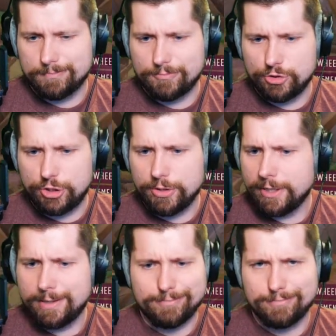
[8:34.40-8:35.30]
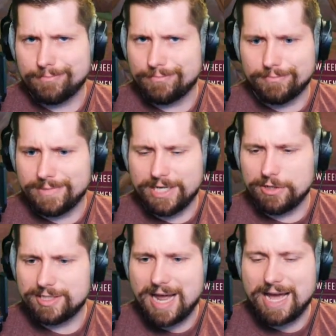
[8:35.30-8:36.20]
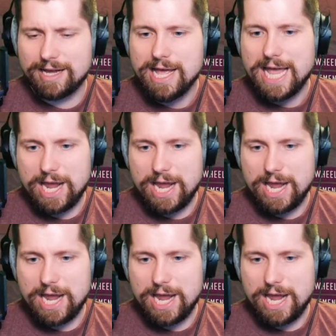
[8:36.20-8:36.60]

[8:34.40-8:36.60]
shooting needle attack,